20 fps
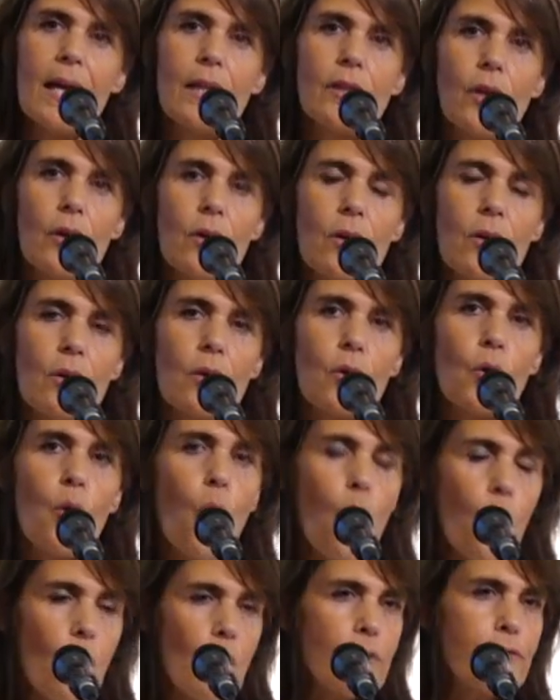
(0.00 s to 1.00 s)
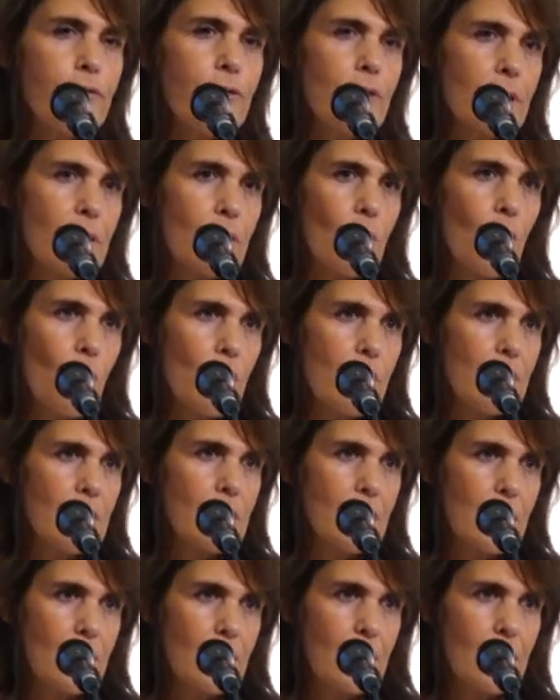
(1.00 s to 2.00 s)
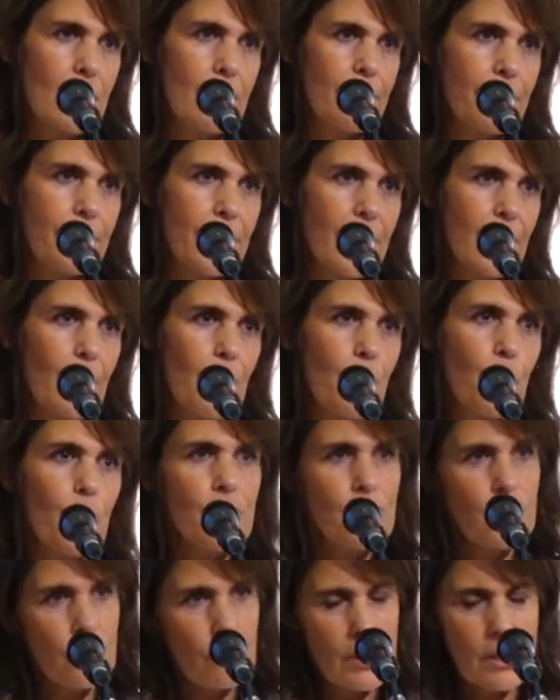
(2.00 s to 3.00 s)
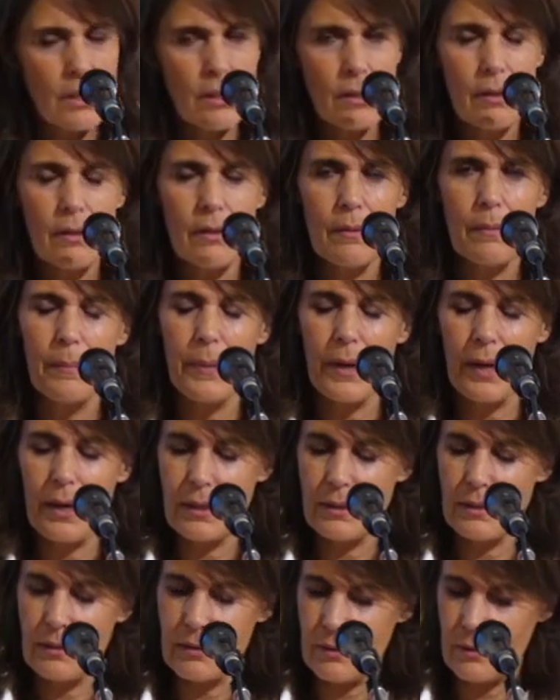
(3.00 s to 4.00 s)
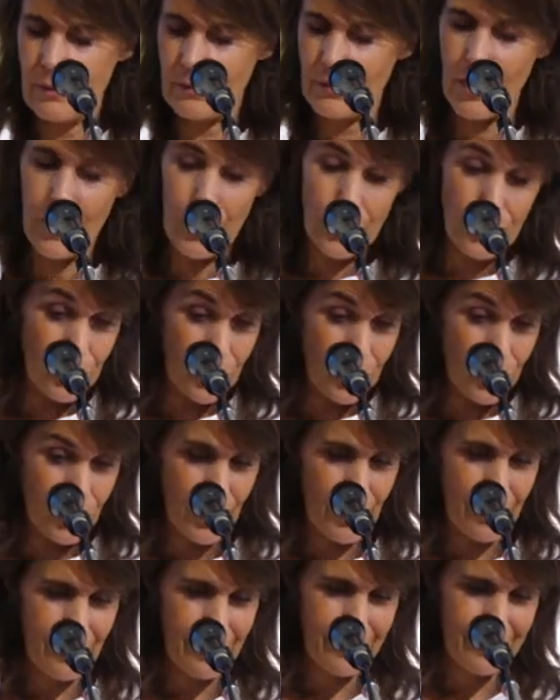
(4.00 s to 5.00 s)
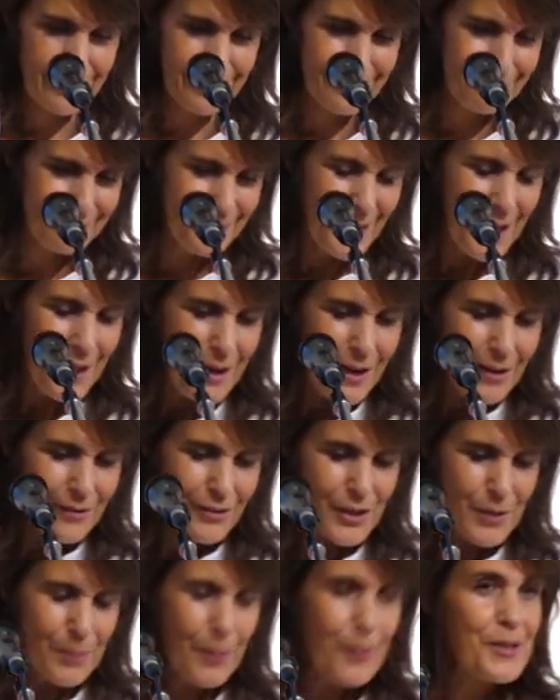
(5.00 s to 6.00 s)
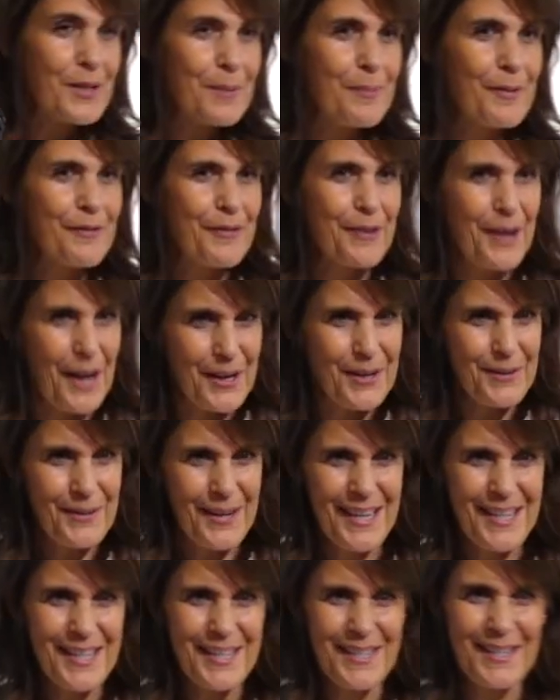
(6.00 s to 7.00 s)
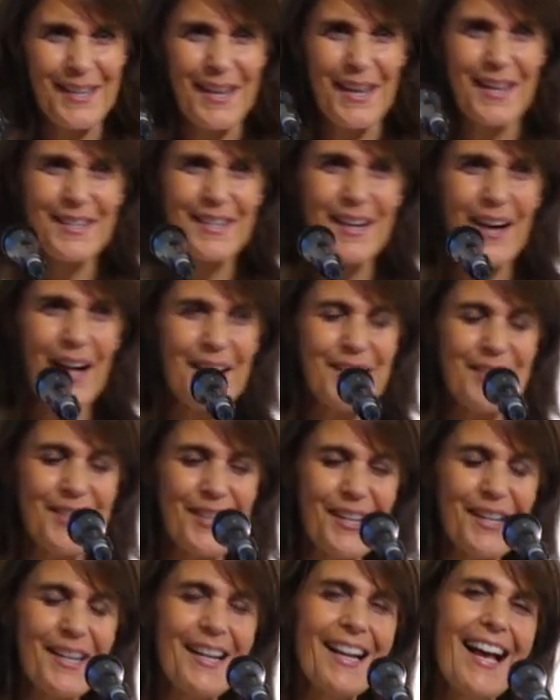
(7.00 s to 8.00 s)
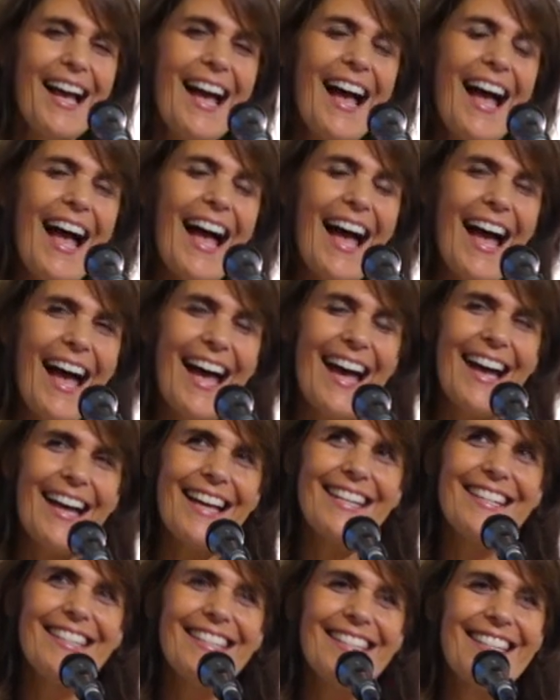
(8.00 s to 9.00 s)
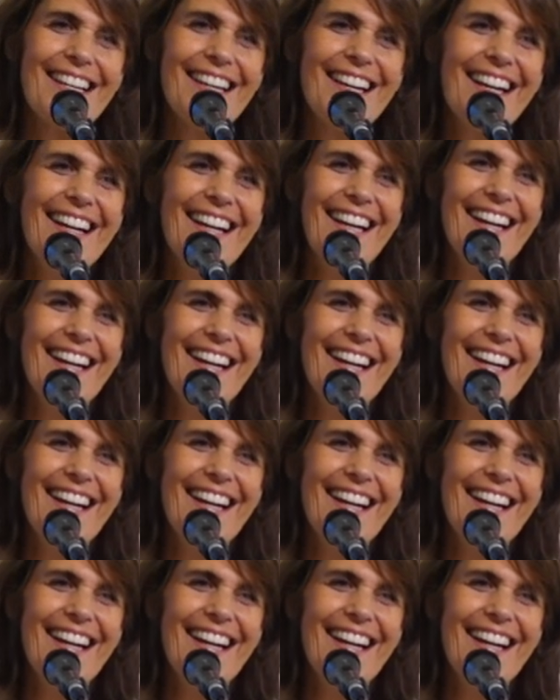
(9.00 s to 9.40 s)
The call for the core study was written by the Director General responsible for education and culture, and the